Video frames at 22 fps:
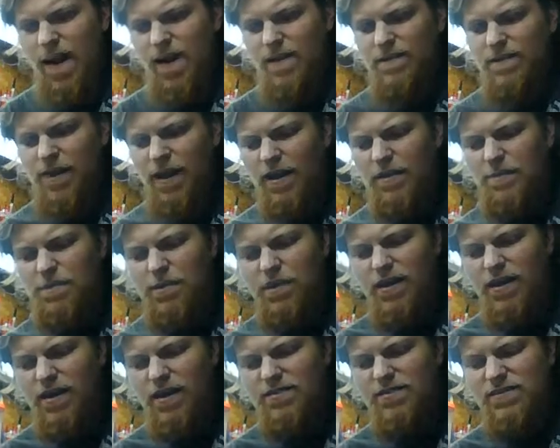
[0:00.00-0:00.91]
I've had
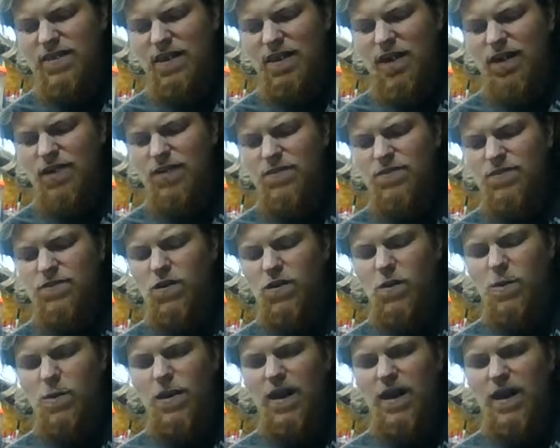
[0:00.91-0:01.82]
plans now for
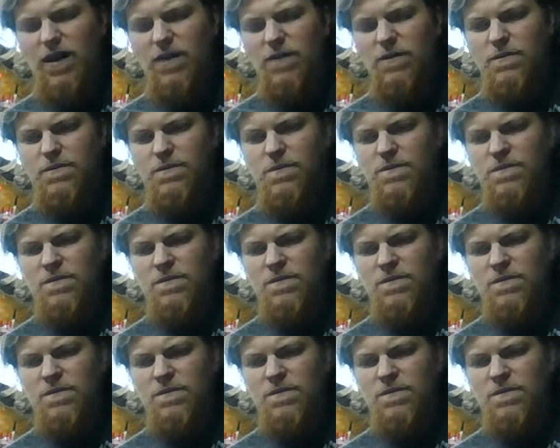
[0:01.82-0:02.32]
a while